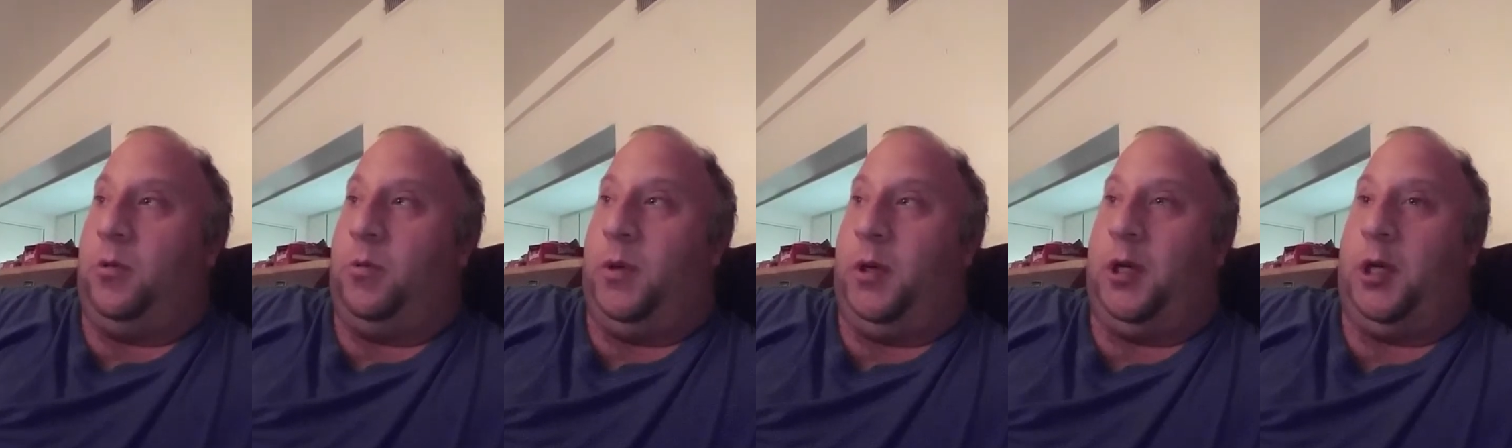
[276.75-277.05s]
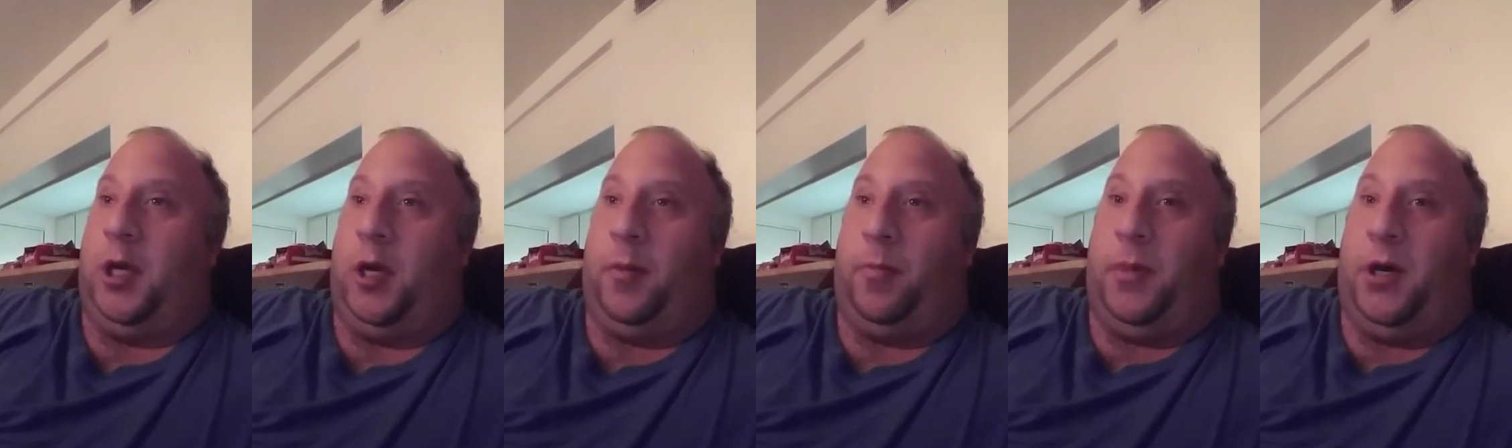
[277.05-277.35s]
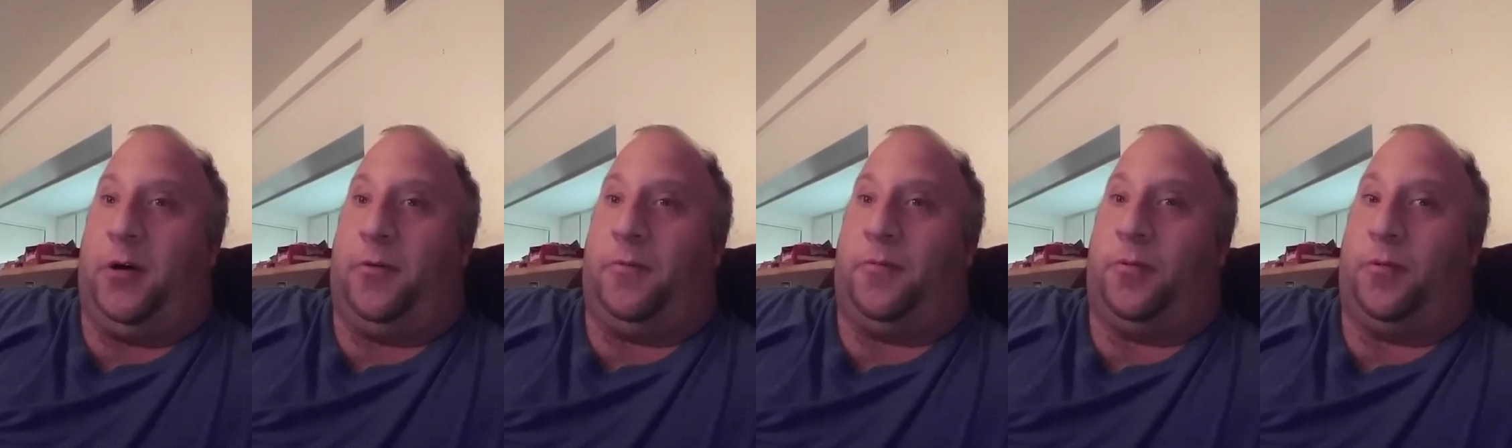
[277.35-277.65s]
We got
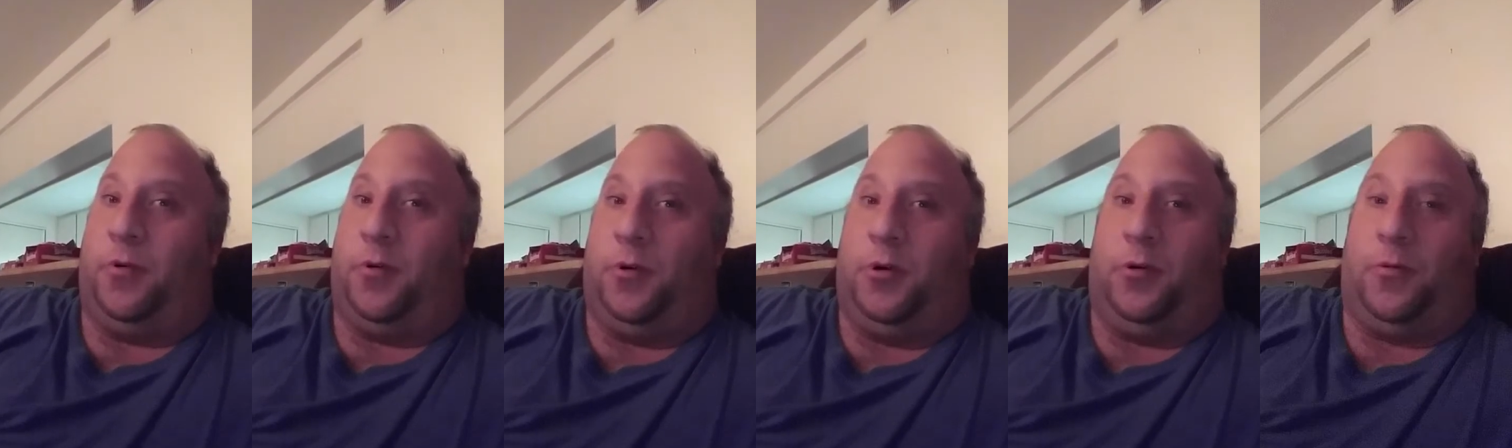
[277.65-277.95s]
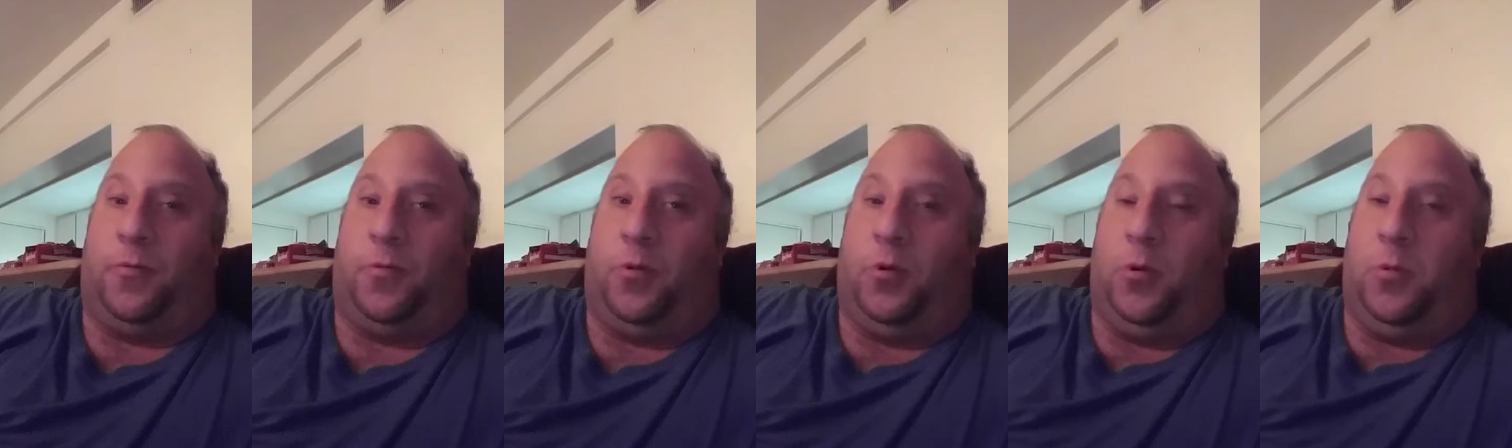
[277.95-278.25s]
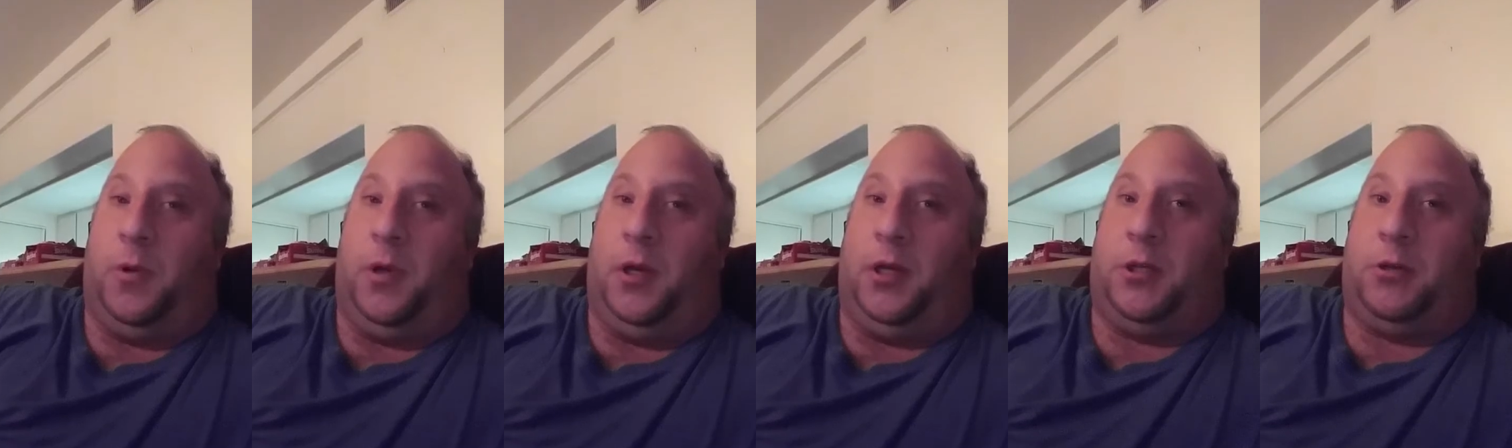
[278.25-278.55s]
about four
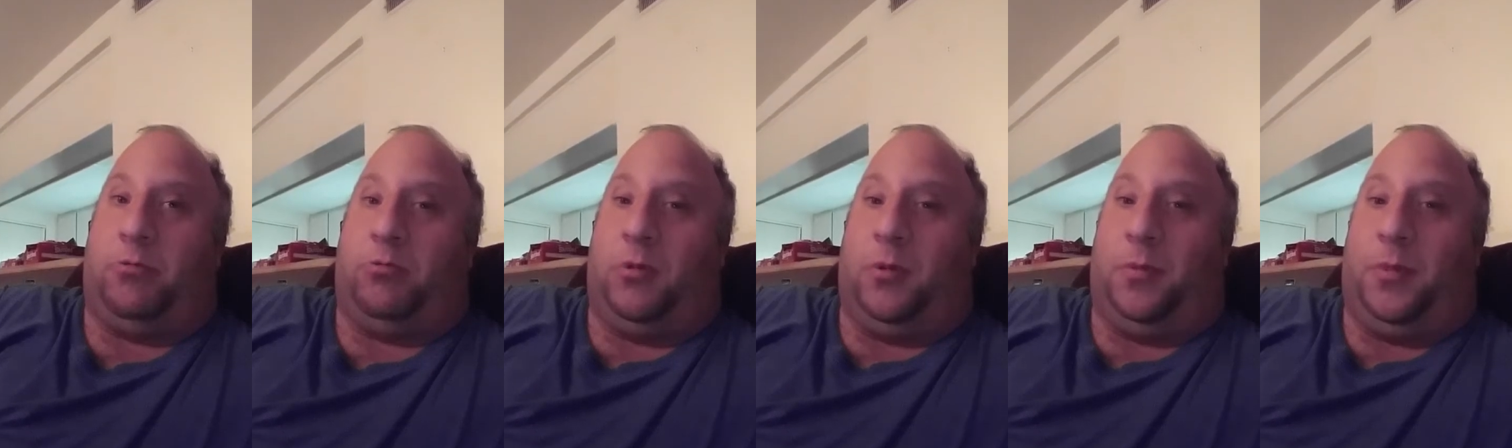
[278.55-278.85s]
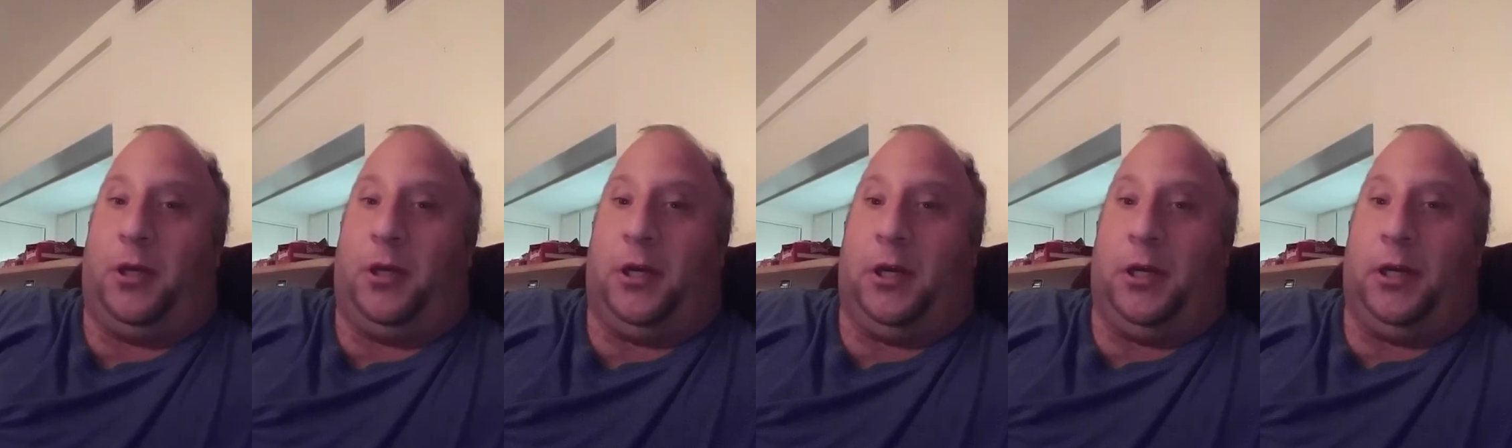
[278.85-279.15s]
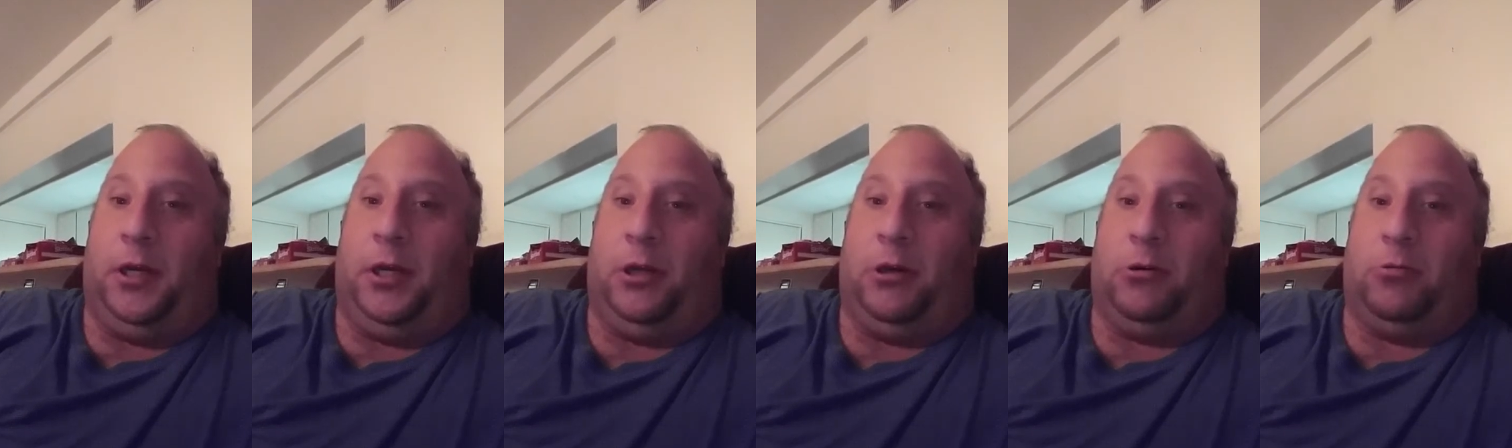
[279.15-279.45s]
weeks. We'll be out
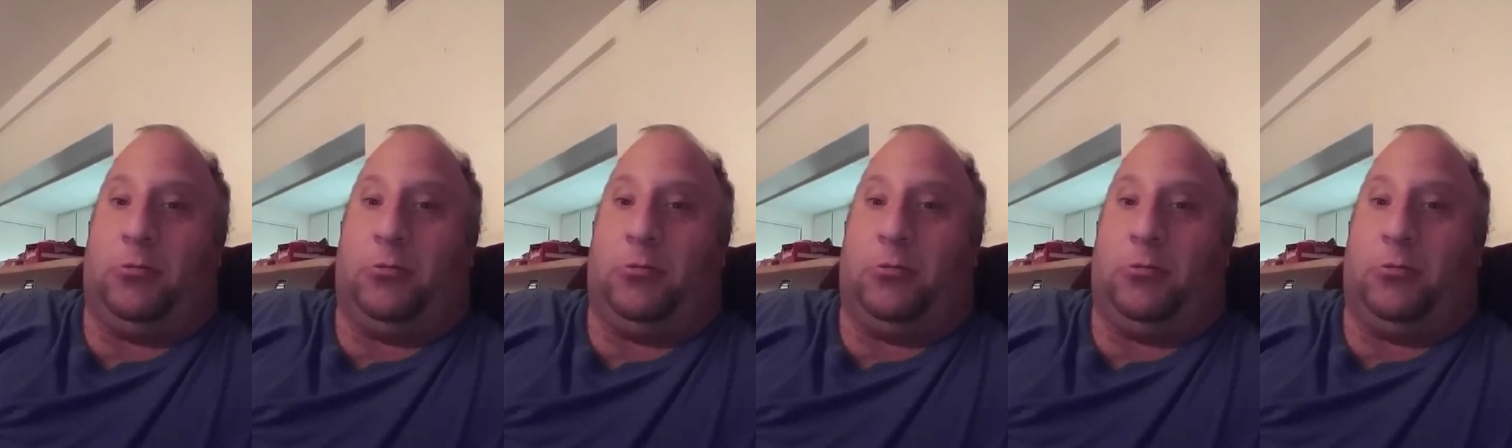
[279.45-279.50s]
here.